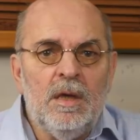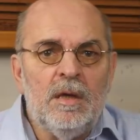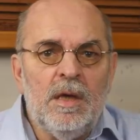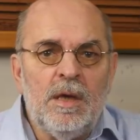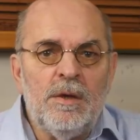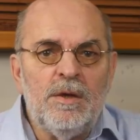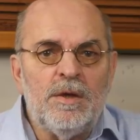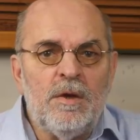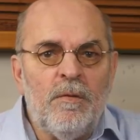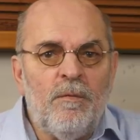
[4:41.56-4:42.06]

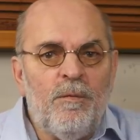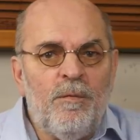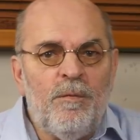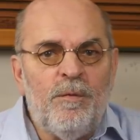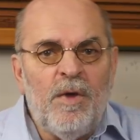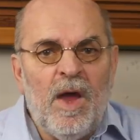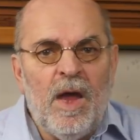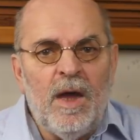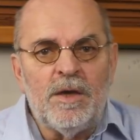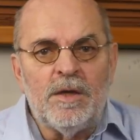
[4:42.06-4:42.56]
There is a
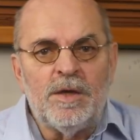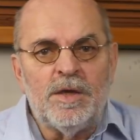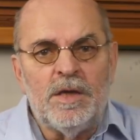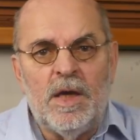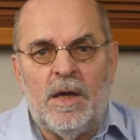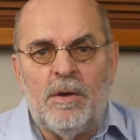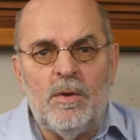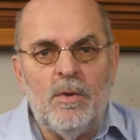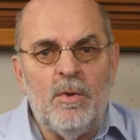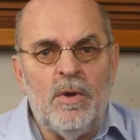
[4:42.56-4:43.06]
fair
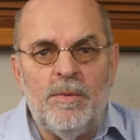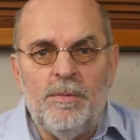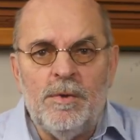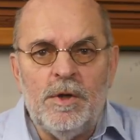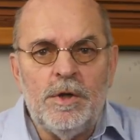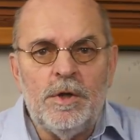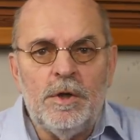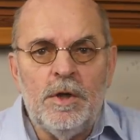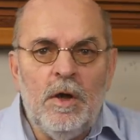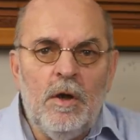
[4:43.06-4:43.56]
stereo
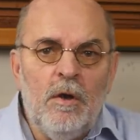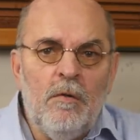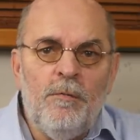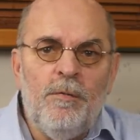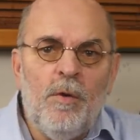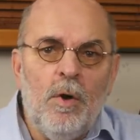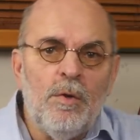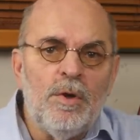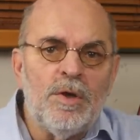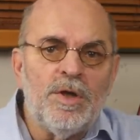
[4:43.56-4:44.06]
image,
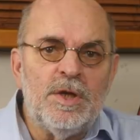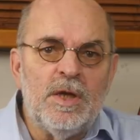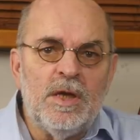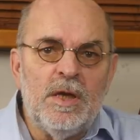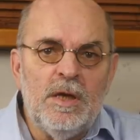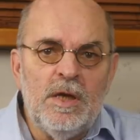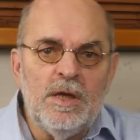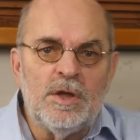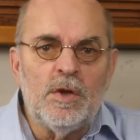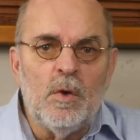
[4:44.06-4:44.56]

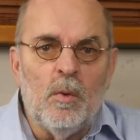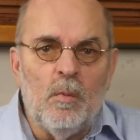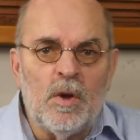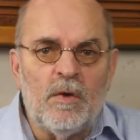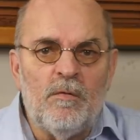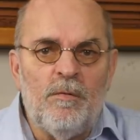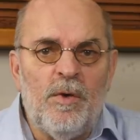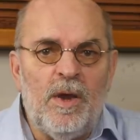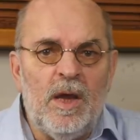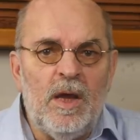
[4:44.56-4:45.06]
focusing is
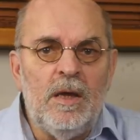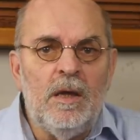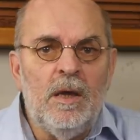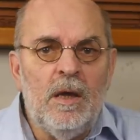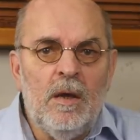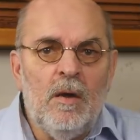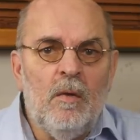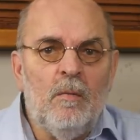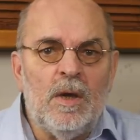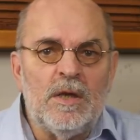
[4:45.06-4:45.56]
somewhat vague,
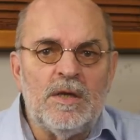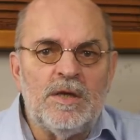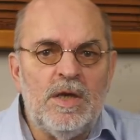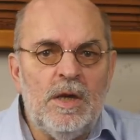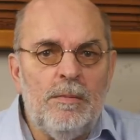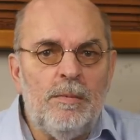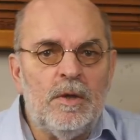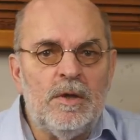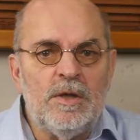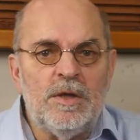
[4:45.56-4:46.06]
while
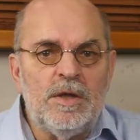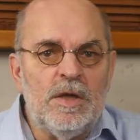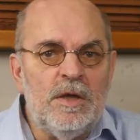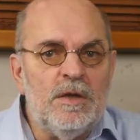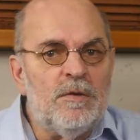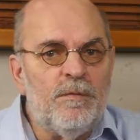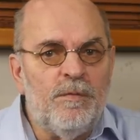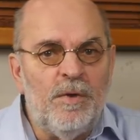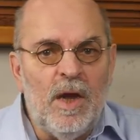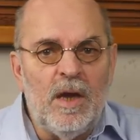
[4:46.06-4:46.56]
sibilance
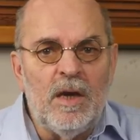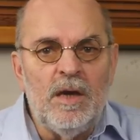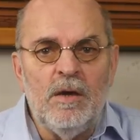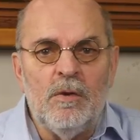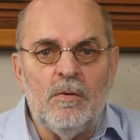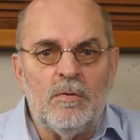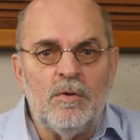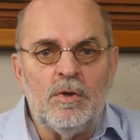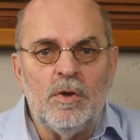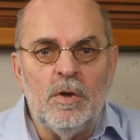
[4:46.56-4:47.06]
is fairly
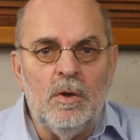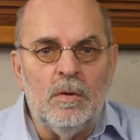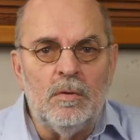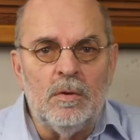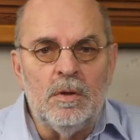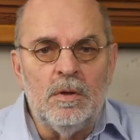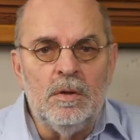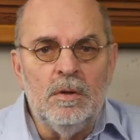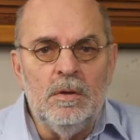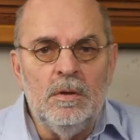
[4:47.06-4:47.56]

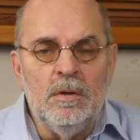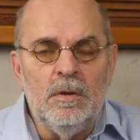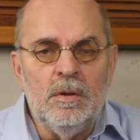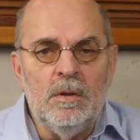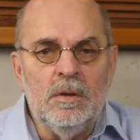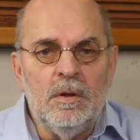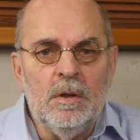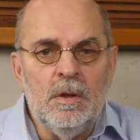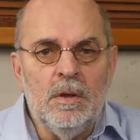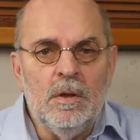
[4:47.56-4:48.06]
controlled.
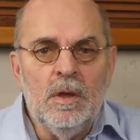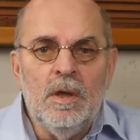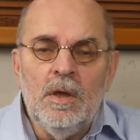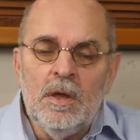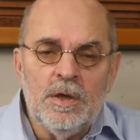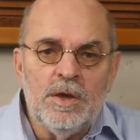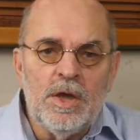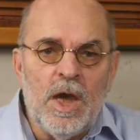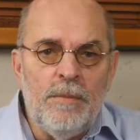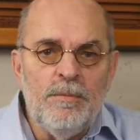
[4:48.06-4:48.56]

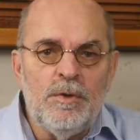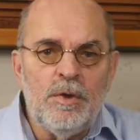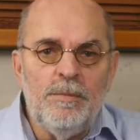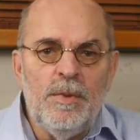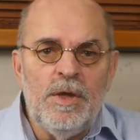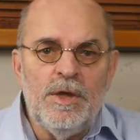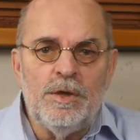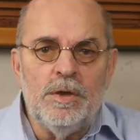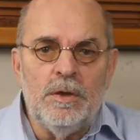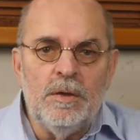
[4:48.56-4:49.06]
Time to
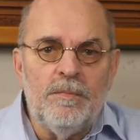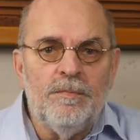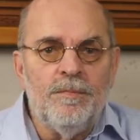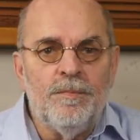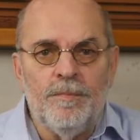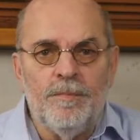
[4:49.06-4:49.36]
measure.